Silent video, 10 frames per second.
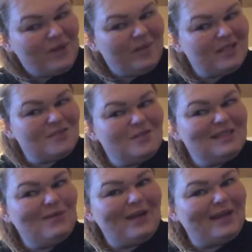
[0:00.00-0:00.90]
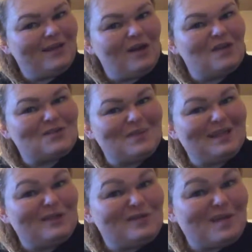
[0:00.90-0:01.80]
because losing weight can also
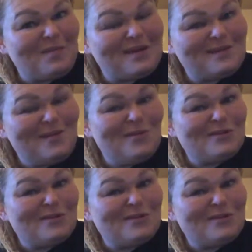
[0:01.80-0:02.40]
mean losing muscle,